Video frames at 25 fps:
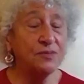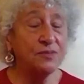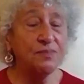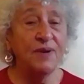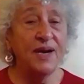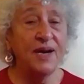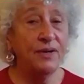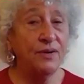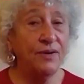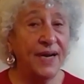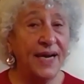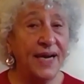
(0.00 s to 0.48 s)

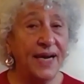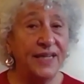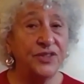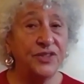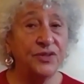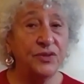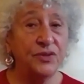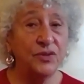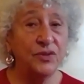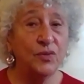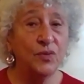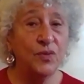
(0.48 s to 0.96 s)
my
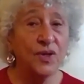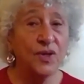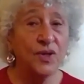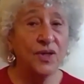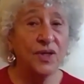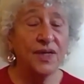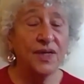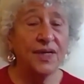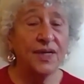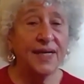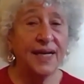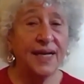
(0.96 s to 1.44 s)
graduate
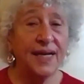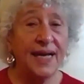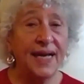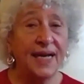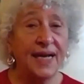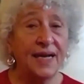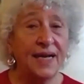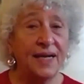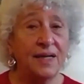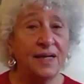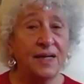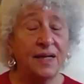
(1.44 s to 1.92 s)
work,
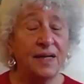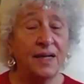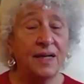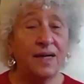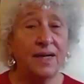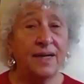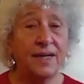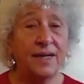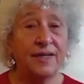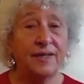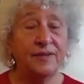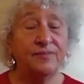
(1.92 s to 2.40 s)
and
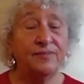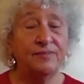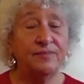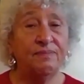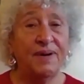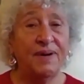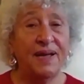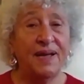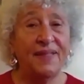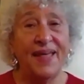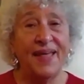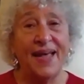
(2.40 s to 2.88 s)

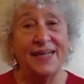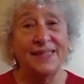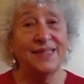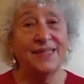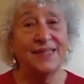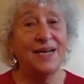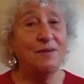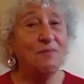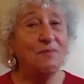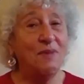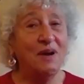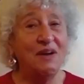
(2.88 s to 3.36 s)
by that
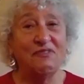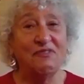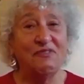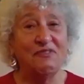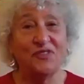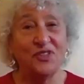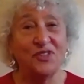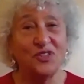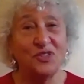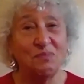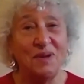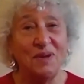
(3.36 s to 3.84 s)
time, my
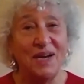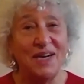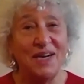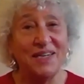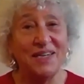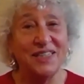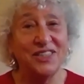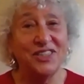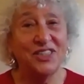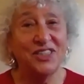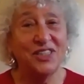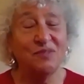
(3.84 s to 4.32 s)
first
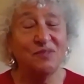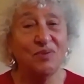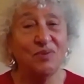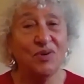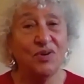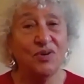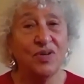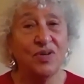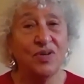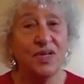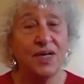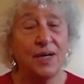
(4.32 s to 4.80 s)
marriage had
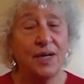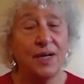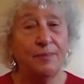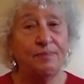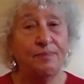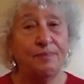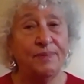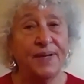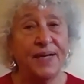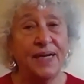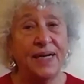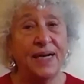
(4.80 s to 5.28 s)
broken up,
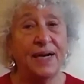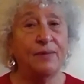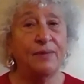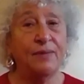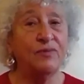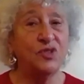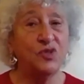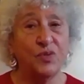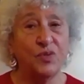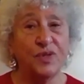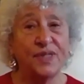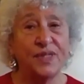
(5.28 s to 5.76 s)
and I
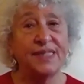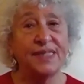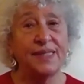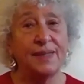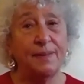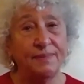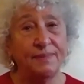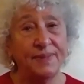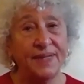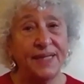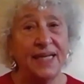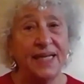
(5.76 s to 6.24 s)
was with
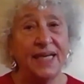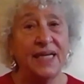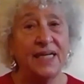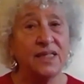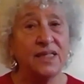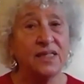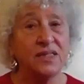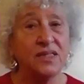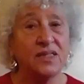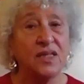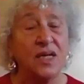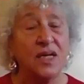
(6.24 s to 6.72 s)
somebody
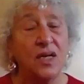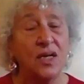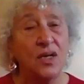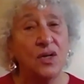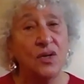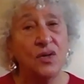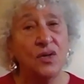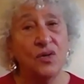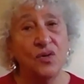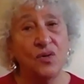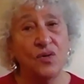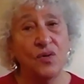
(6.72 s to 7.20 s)
else
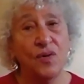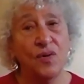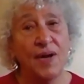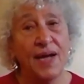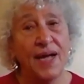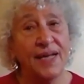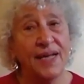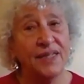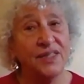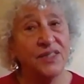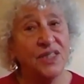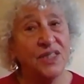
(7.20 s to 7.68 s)
who
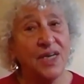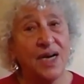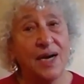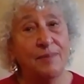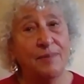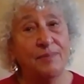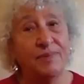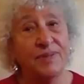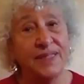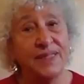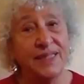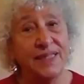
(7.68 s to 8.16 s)
had a
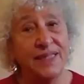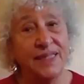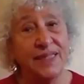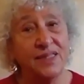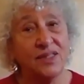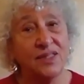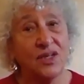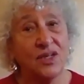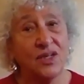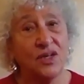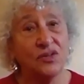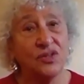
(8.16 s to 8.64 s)
job on the
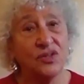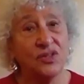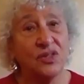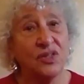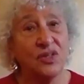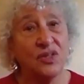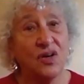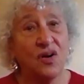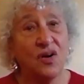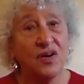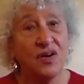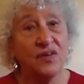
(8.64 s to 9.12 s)
East Coast at
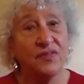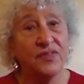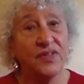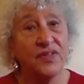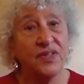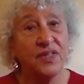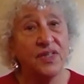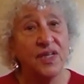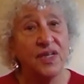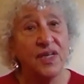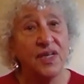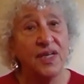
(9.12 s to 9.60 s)
Harvard.